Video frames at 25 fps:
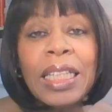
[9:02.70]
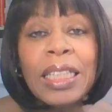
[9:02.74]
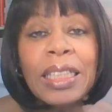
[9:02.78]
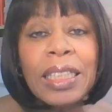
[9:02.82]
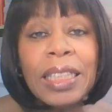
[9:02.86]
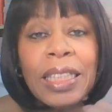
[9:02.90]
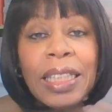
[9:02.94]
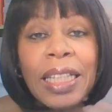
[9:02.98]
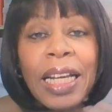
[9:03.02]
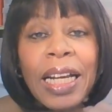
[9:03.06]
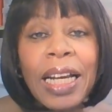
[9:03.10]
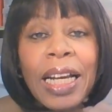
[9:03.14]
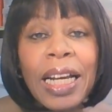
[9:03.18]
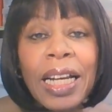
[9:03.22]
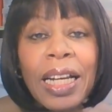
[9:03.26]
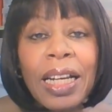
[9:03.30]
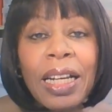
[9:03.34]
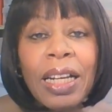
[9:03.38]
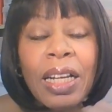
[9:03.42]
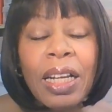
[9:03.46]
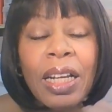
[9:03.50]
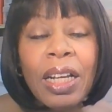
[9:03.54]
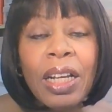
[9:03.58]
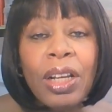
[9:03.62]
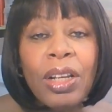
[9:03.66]
is that
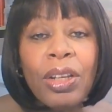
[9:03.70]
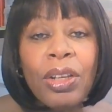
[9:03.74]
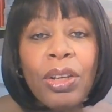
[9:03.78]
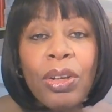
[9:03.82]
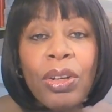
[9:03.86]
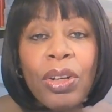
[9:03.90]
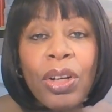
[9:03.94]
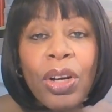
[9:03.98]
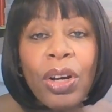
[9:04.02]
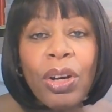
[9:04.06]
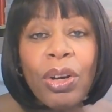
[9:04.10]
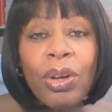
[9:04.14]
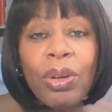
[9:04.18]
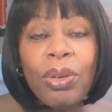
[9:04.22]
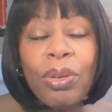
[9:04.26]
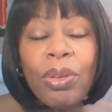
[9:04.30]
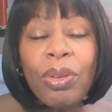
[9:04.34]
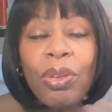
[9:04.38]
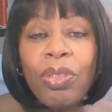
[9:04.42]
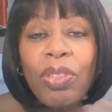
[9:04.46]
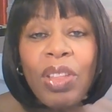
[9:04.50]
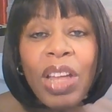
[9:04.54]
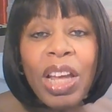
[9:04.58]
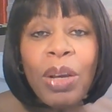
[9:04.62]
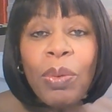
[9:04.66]
you know
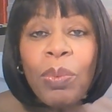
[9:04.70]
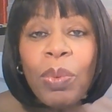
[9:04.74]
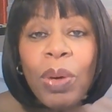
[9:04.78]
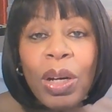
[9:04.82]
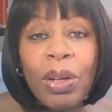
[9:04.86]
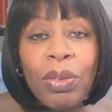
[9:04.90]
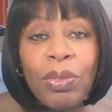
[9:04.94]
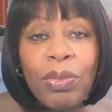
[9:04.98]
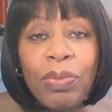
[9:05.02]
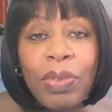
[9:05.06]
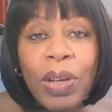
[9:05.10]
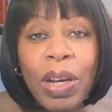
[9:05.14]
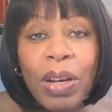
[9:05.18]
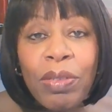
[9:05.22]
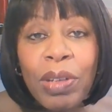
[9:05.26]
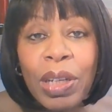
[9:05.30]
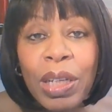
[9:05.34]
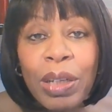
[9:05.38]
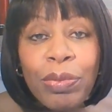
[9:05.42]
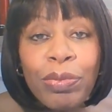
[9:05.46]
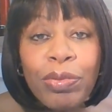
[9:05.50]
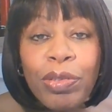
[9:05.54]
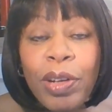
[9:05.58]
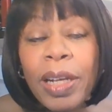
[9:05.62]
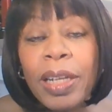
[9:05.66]
they weren't very
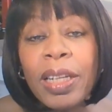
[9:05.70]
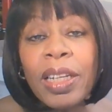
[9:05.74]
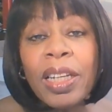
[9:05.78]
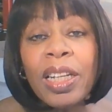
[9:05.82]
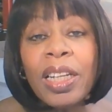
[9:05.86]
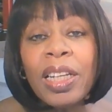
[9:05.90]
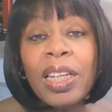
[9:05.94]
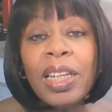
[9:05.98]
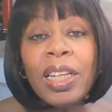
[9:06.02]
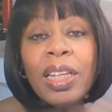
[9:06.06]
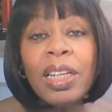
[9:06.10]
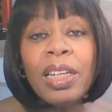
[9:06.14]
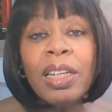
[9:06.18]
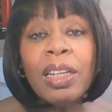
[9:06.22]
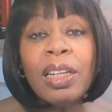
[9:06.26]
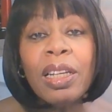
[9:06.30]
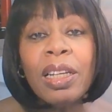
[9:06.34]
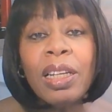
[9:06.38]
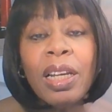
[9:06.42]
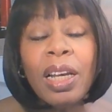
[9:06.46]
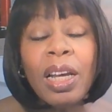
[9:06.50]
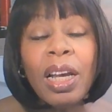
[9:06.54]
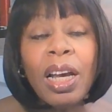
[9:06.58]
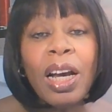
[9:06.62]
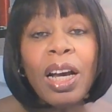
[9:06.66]
friendly.
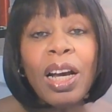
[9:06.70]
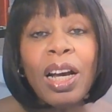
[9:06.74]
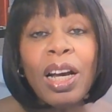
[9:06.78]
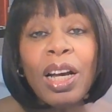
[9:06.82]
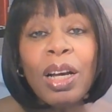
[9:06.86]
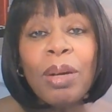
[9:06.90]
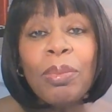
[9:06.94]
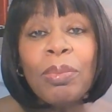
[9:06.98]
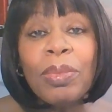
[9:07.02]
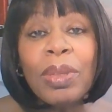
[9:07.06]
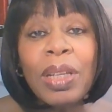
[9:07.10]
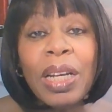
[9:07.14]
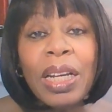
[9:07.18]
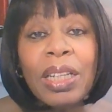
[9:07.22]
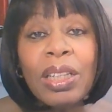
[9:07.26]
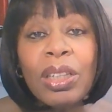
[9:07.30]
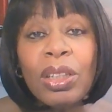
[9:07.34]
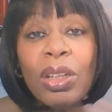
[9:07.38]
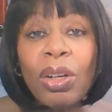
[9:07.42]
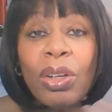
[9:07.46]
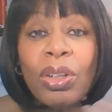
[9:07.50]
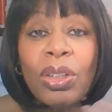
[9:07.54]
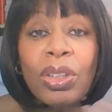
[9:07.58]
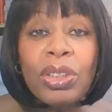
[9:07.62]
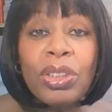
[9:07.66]
Um, thank
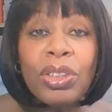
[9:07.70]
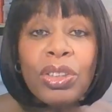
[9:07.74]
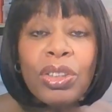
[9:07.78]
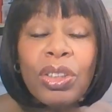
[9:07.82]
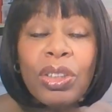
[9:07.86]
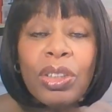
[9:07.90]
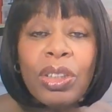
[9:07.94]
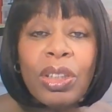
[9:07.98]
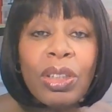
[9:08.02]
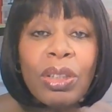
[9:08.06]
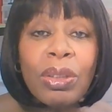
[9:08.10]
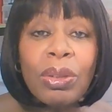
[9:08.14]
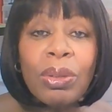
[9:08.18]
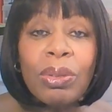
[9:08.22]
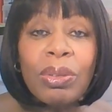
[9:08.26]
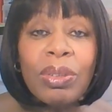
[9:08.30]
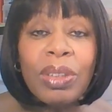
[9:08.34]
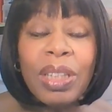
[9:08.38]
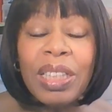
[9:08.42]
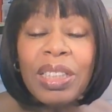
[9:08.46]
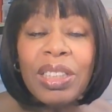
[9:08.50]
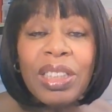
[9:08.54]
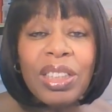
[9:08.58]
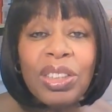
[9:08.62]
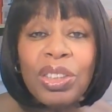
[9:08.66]
God, you know
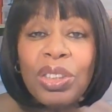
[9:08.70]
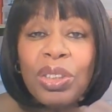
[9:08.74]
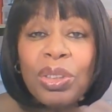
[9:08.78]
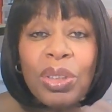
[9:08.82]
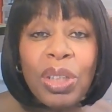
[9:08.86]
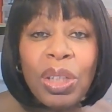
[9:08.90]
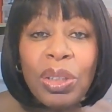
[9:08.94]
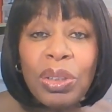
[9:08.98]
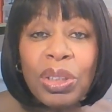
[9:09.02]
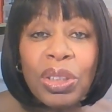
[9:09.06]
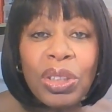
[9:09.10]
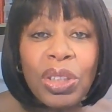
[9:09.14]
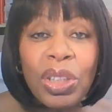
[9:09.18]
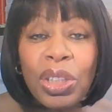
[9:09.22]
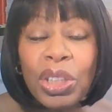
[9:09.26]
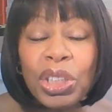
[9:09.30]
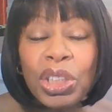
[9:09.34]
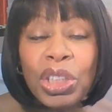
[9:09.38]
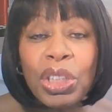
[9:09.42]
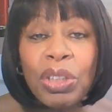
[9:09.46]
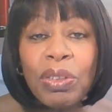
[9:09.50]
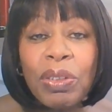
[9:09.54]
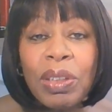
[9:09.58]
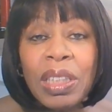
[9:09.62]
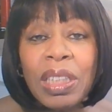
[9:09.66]
they didn't do no
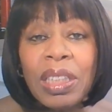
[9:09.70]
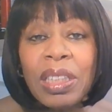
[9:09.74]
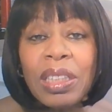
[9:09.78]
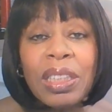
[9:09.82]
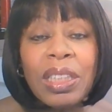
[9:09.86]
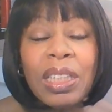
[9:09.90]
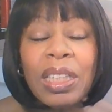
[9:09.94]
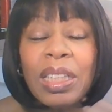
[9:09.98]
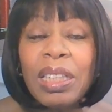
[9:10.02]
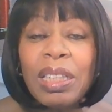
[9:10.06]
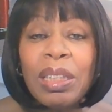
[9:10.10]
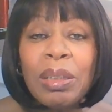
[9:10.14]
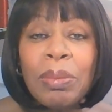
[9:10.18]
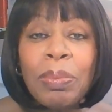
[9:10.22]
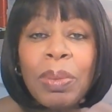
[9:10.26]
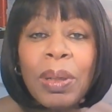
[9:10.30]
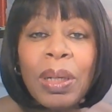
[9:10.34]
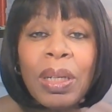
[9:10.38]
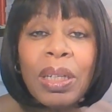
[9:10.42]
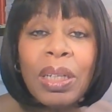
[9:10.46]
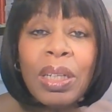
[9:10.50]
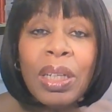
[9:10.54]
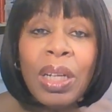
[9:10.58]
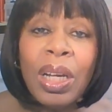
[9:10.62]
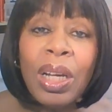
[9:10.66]
search or anything.
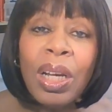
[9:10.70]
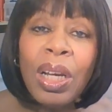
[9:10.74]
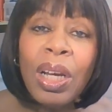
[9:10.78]
But